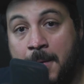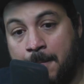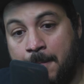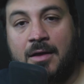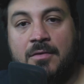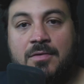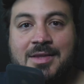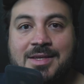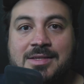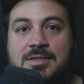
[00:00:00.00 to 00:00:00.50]

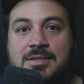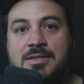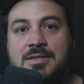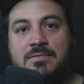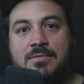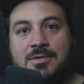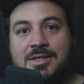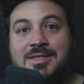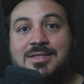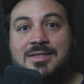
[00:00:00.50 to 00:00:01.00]

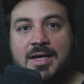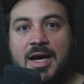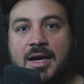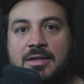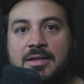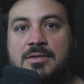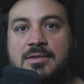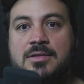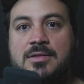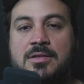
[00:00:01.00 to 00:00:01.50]
These
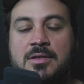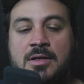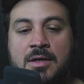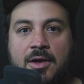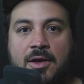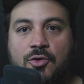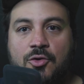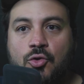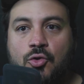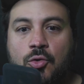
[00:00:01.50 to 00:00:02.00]
sites,
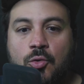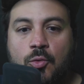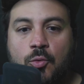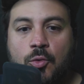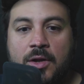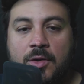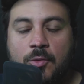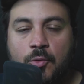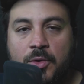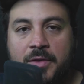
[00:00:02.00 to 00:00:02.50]

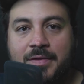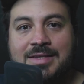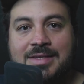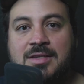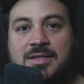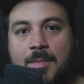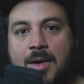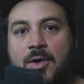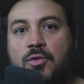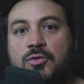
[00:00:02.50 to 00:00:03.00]
with
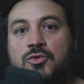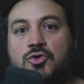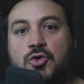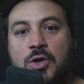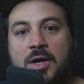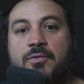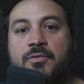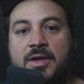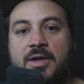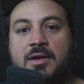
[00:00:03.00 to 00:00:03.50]
this amount of
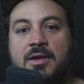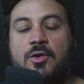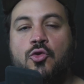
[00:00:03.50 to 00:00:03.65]
traffic,